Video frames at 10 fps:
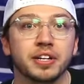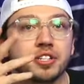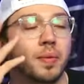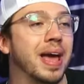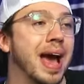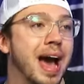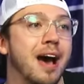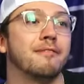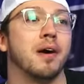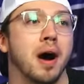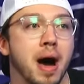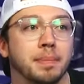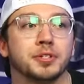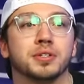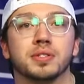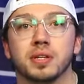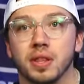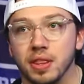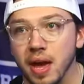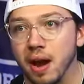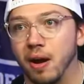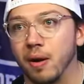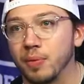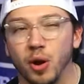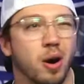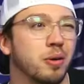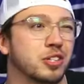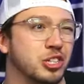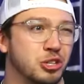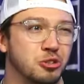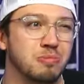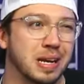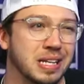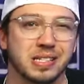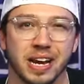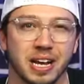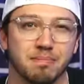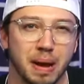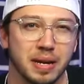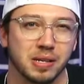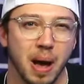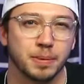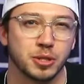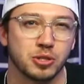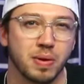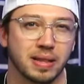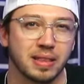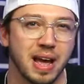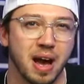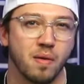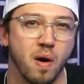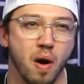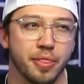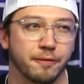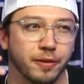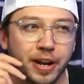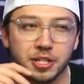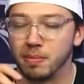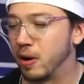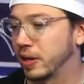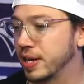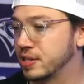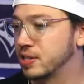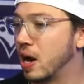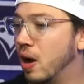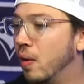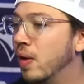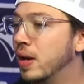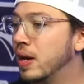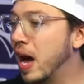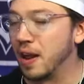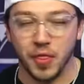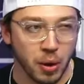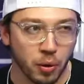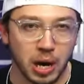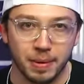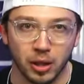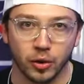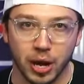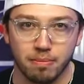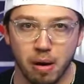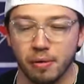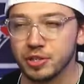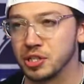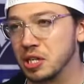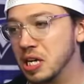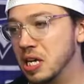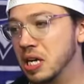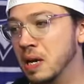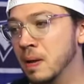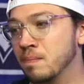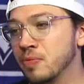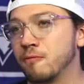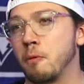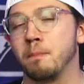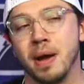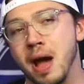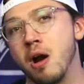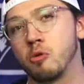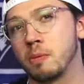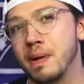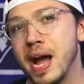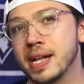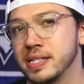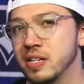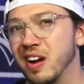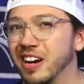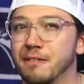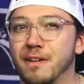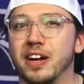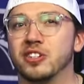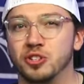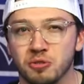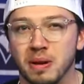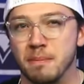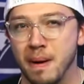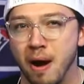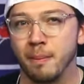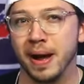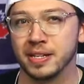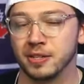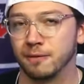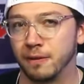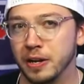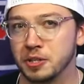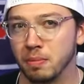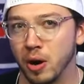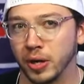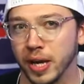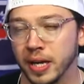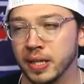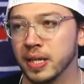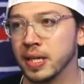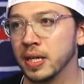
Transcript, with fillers: So we have options there. There aren't too many second base options right now on the free agent market. So I think we're going to be looking mostly for power bats, and you're not going to find too many power bats on the free agent market.